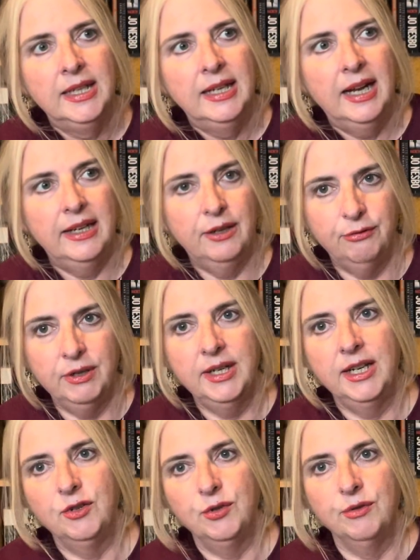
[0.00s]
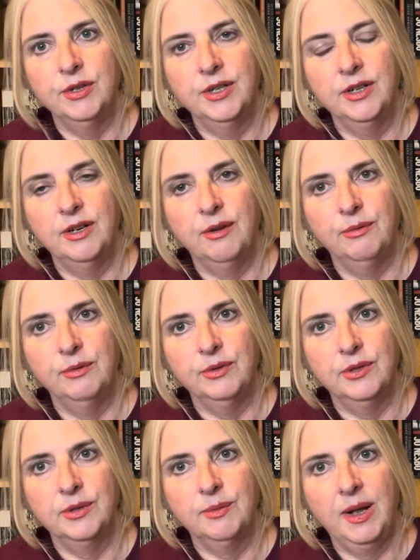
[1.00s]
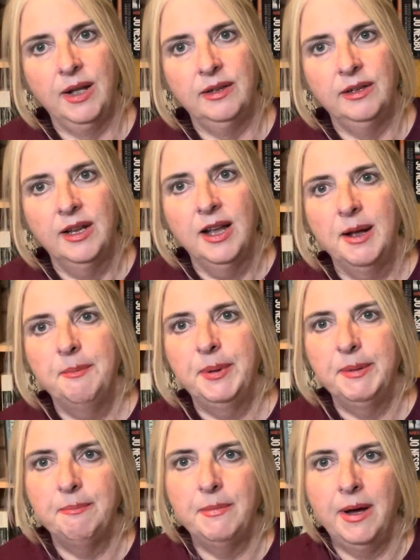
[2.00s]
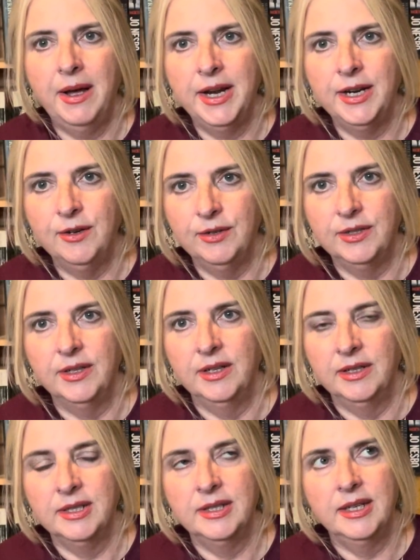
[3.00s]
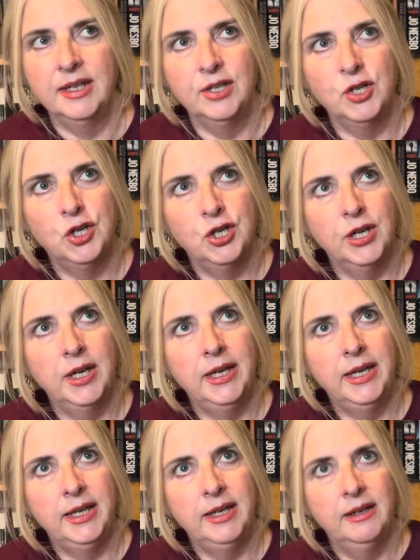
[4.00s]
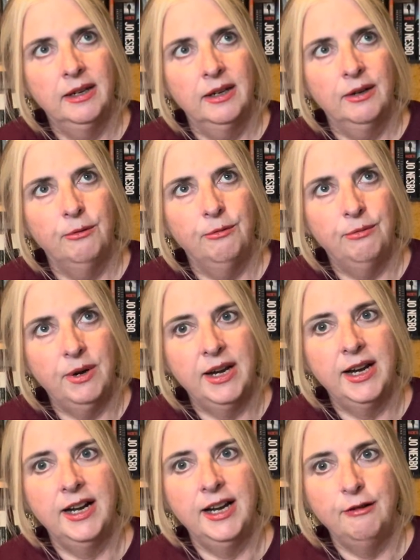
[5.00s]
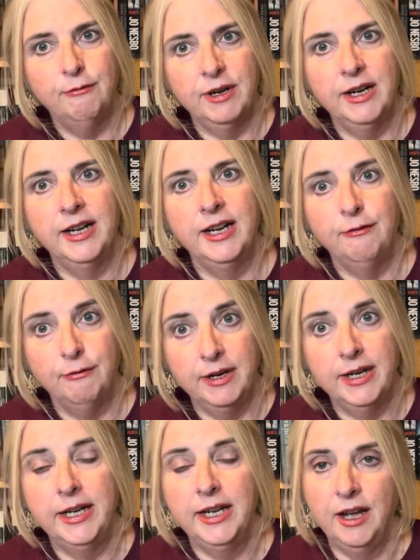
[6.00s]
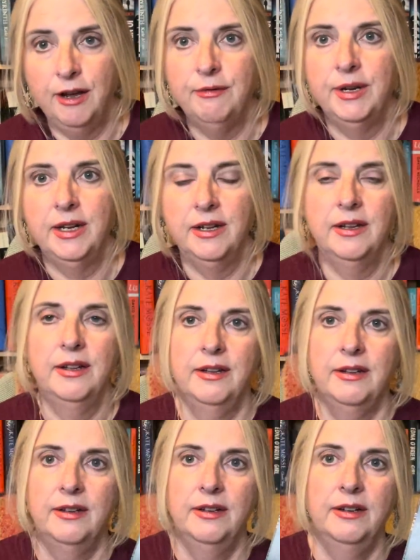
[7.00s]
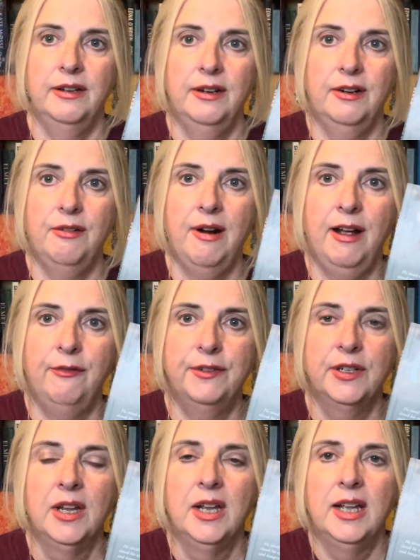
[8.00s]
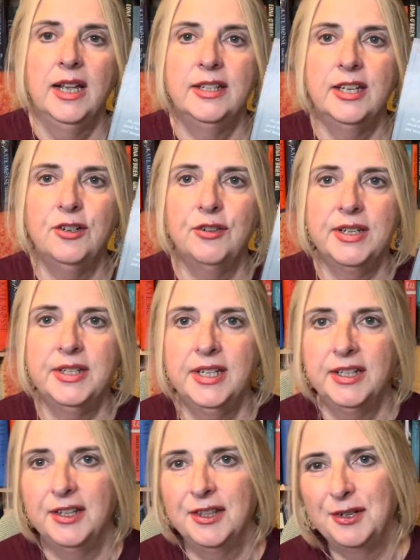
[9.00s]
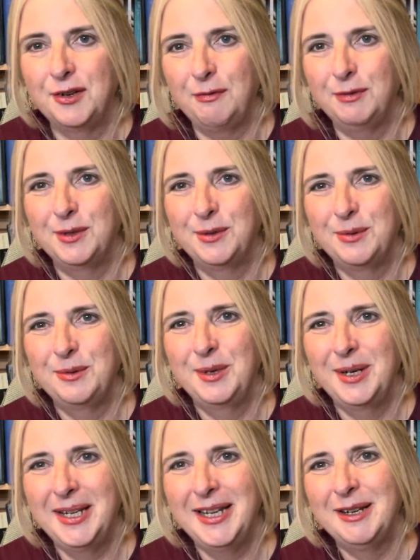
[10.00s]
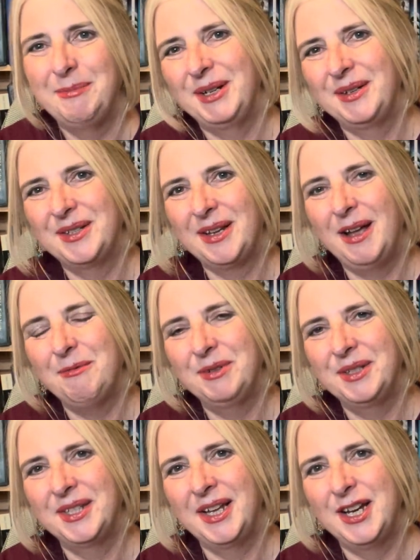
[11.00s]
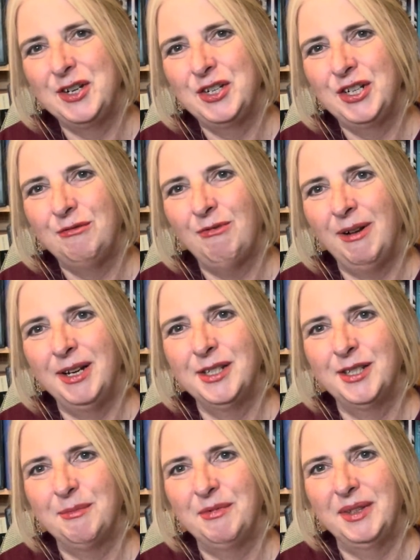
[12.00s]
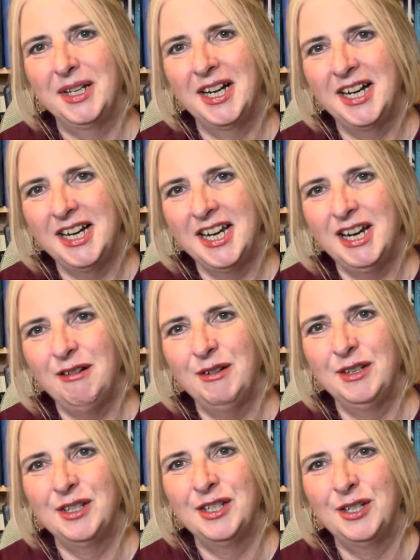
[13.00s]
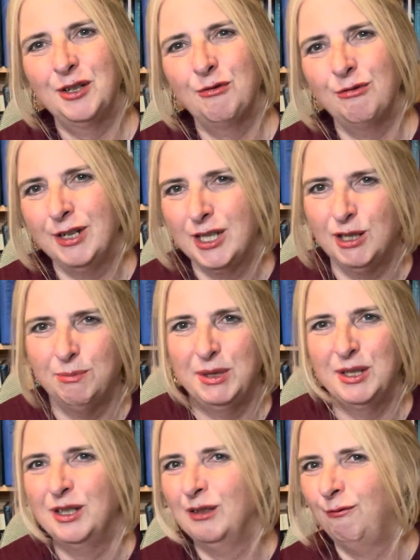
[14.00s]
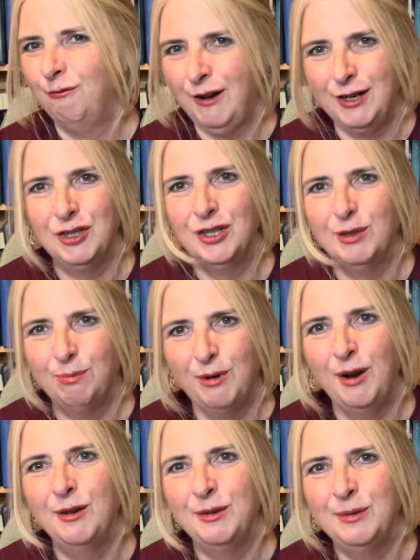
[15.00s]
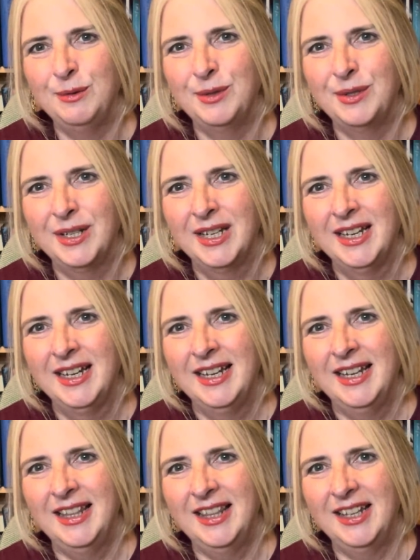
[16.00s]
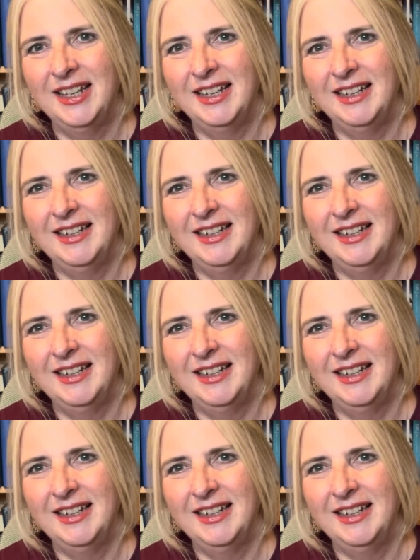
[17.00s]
And I've really enjoyed her novels as well. But my goodness, is she really honing her craft. It's interesting that the novel's called Clear, because I would say she writes some of the clearest, crispest, freshest prose that